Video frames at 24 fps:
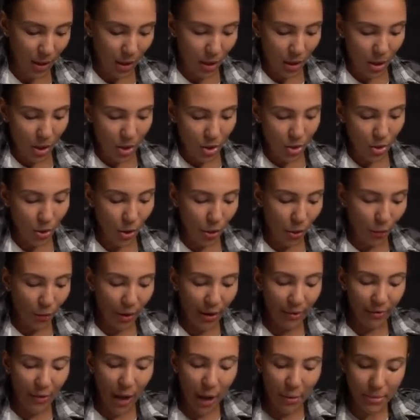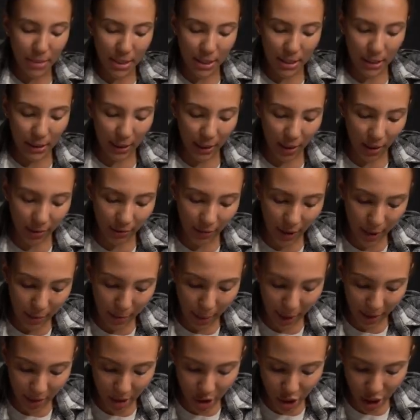So the 3 of Cups is clarified
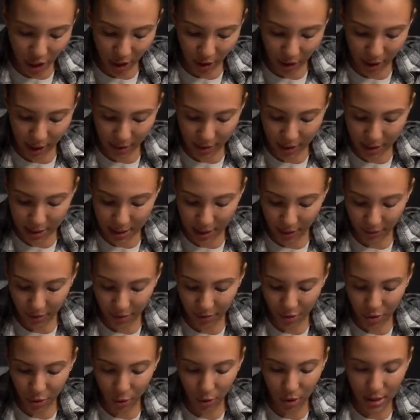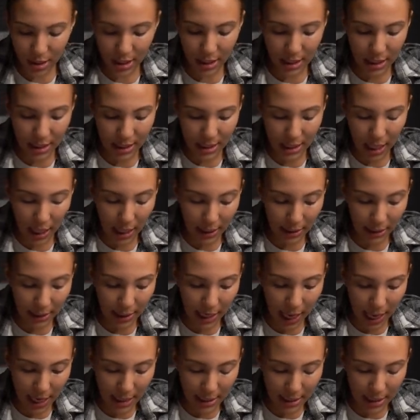by the Chariot, the 7 of Swords, and the Sun.
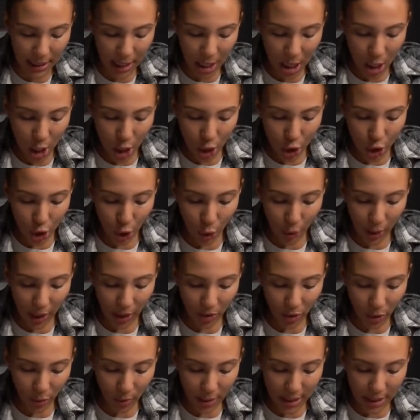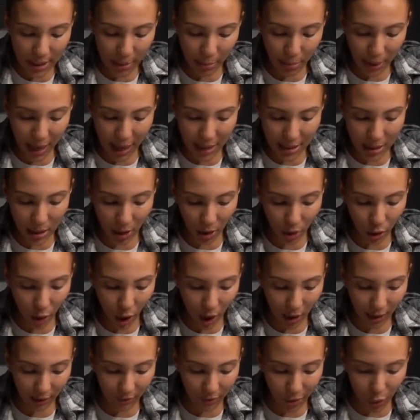Yes. So in the recent past, a
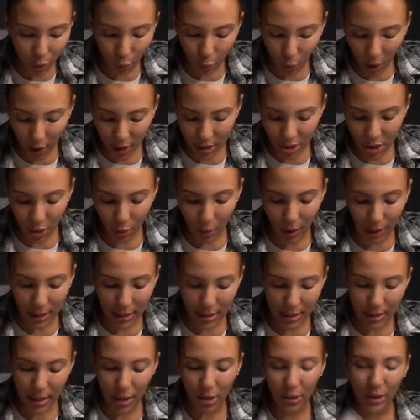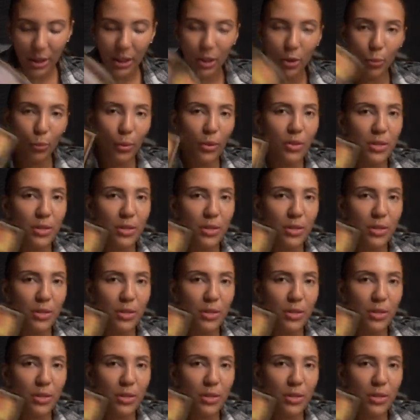lot of you wanted to reconcile here with